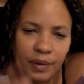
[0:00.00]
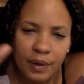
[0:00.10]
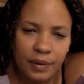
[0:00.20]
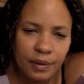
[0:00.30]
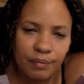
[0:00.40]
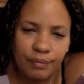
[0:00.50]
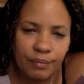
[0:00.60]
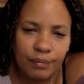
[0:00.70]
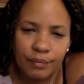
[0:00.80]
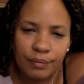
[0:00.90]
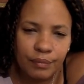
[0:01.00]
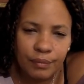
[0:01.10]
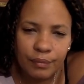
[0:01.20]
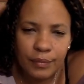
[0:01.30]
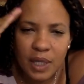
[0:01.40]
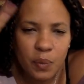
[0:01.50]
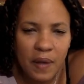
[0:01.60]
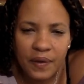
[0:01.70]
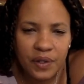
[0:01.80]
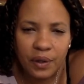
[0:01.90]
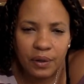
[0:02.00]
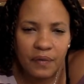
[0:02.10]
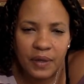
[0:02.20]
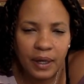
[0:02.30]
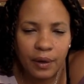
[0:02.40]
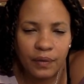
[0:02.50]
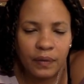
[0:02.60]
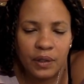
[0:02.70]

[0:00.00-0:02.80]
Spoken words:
That's why they took it off the air.